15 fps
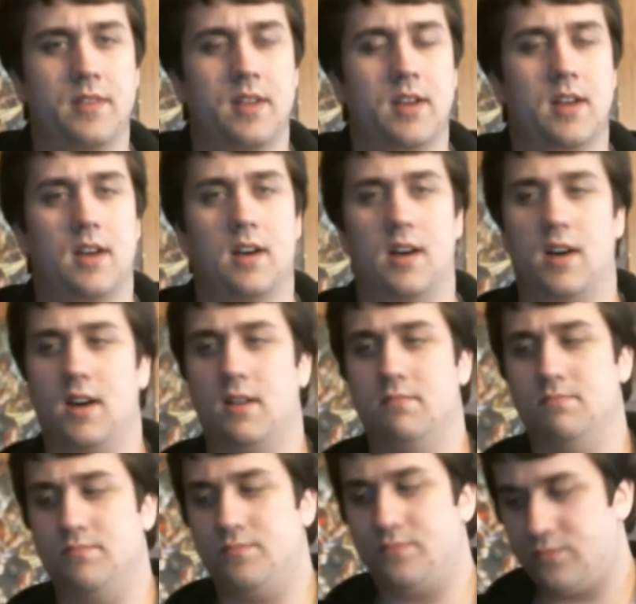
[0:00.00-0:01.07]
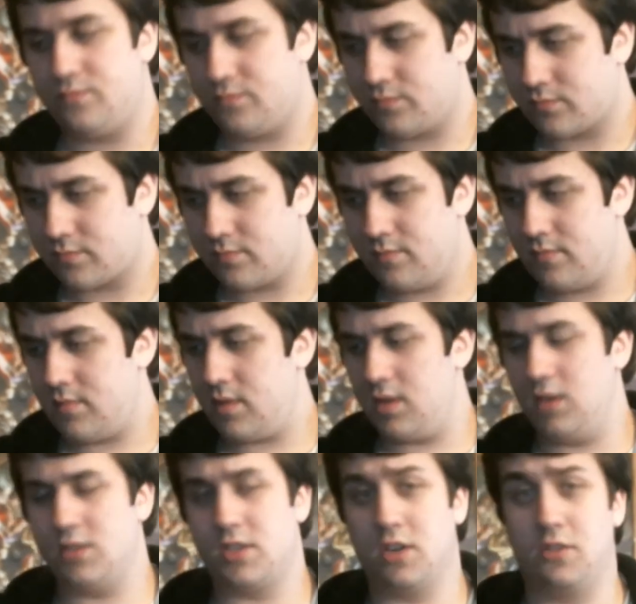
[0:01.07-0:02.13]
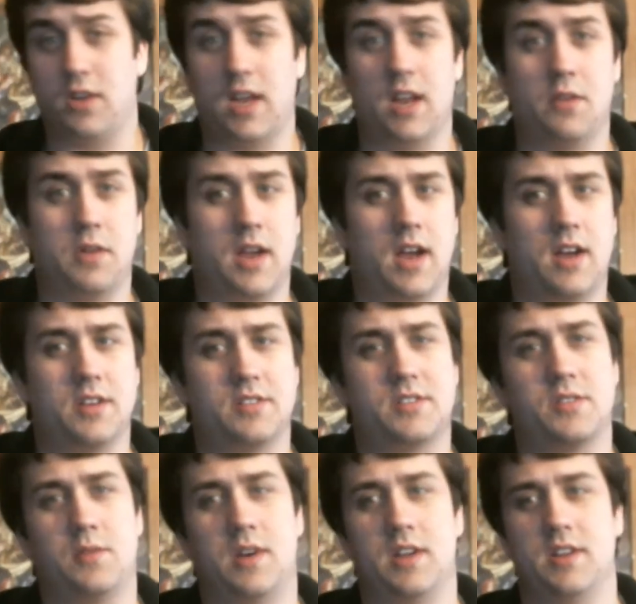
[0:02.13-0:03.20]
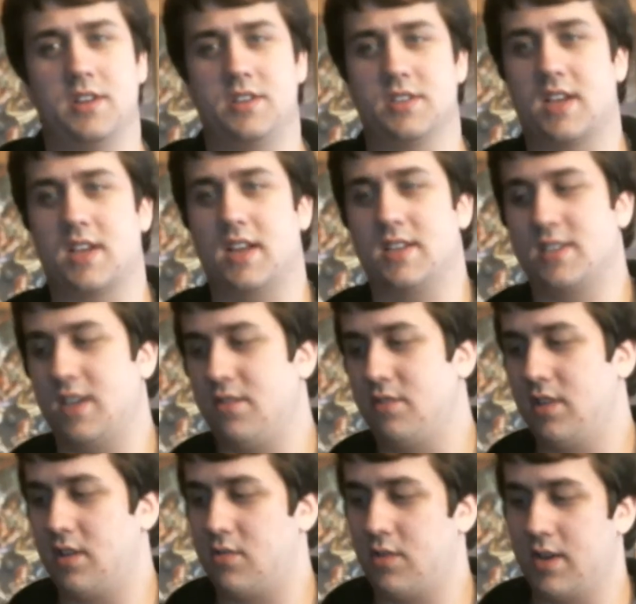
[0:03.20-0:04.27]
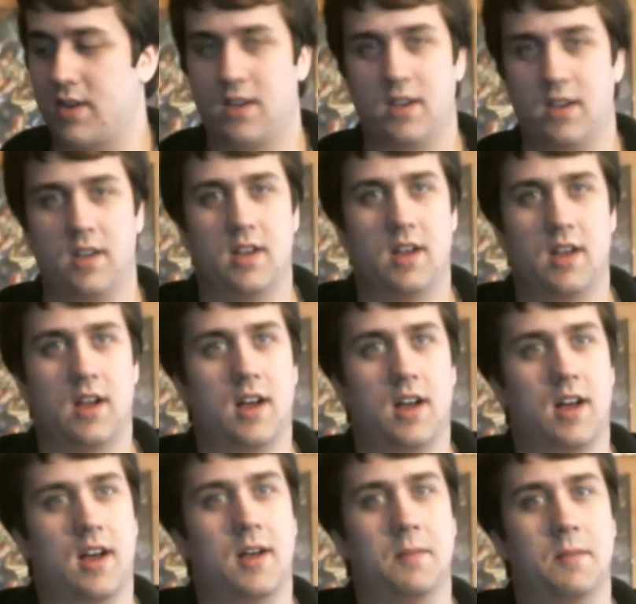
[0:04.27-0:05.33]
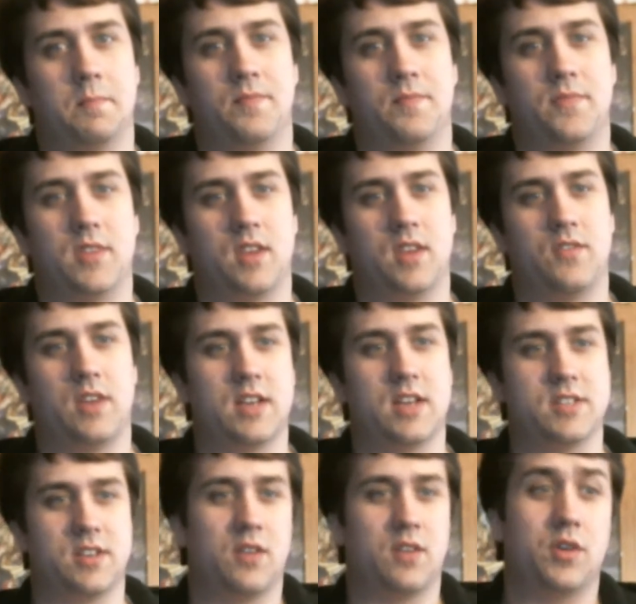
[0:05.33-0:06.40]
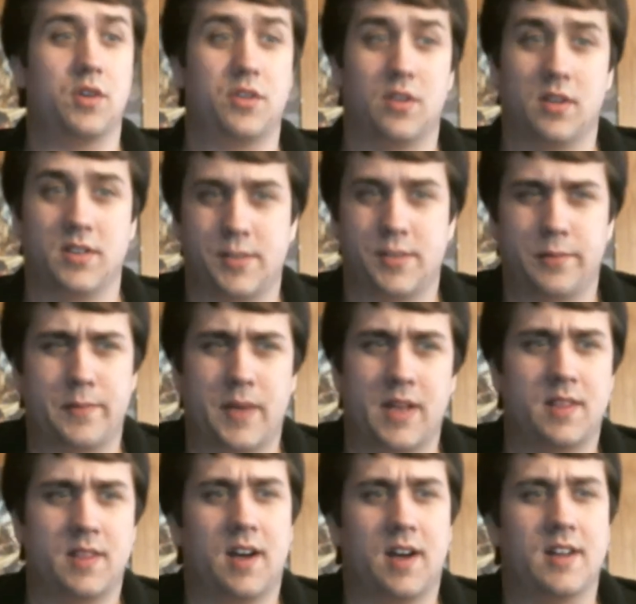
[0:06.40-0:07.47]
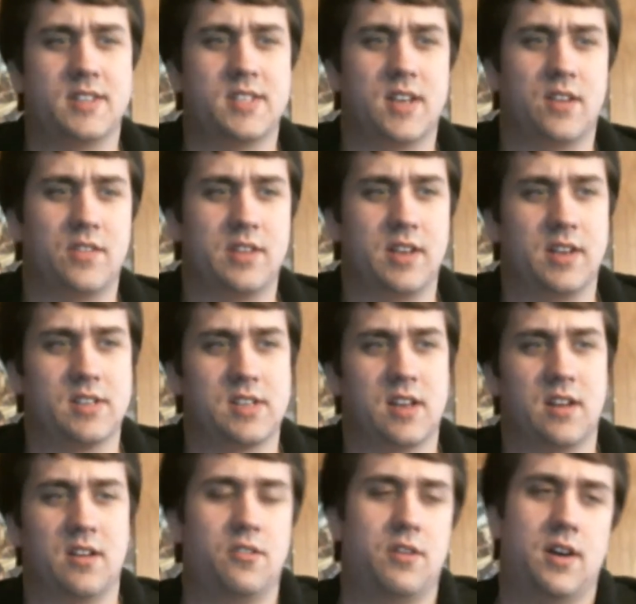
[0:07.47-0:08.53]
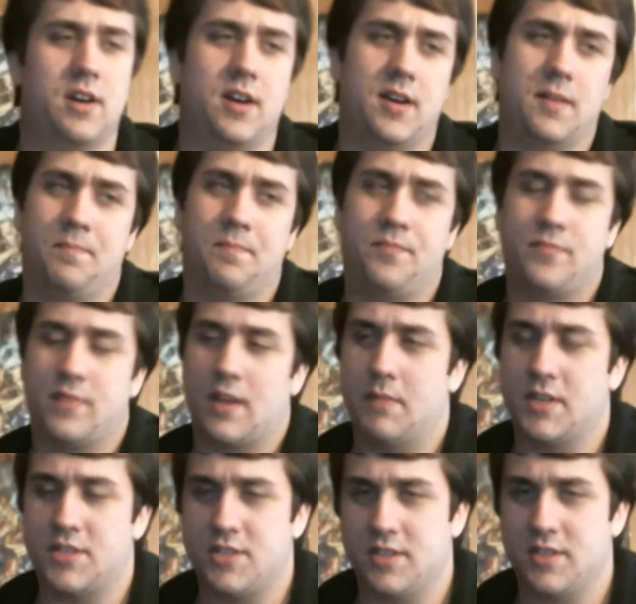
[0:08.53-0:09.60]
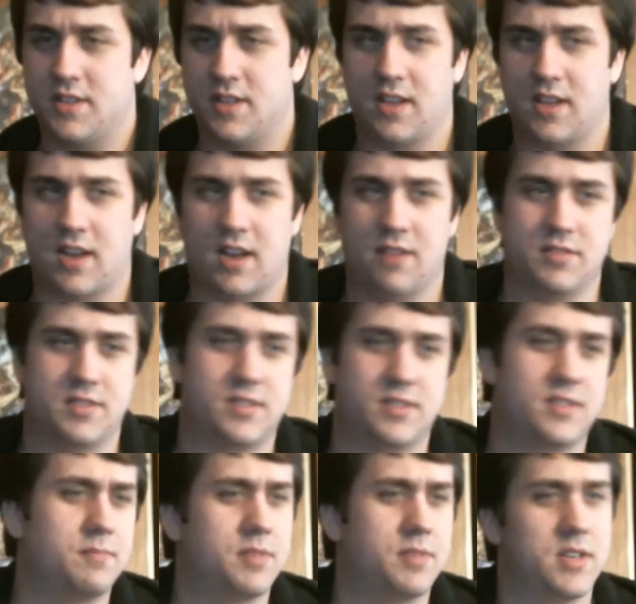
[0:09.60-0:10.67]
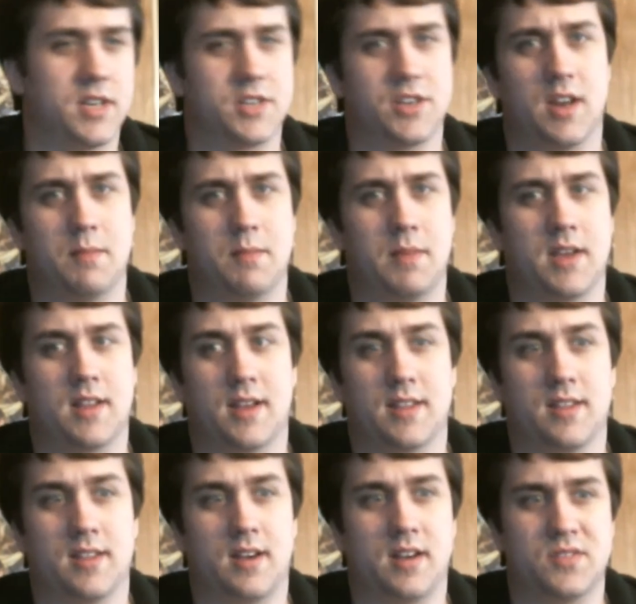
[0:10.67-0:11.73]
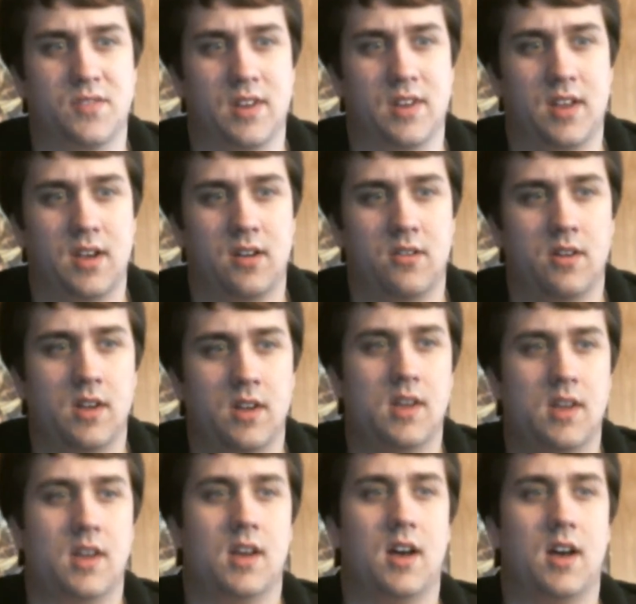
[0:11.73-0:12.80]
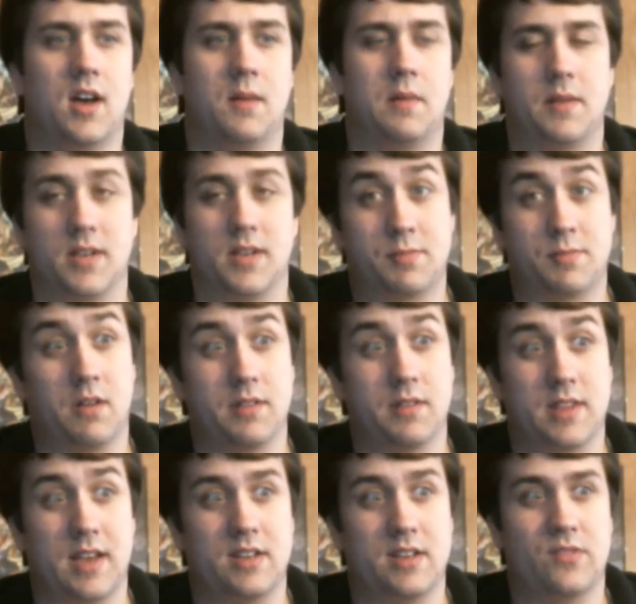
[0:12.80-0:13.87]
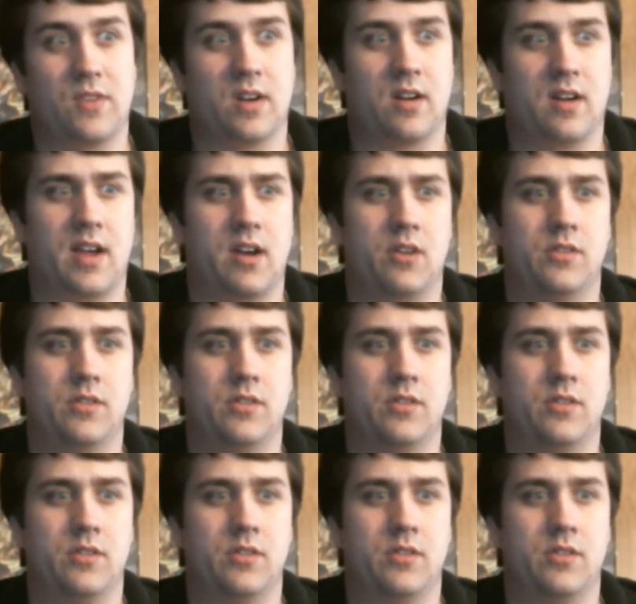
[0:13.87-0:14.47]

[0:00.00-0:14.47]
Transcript: So anyway, I also wanted to just kind of say really quick, if you guys are like wondering some of my thoughts and everything, because I know I mentioned that like I was potentially going to make like a thoughts video. My biggest problem with that is figuring out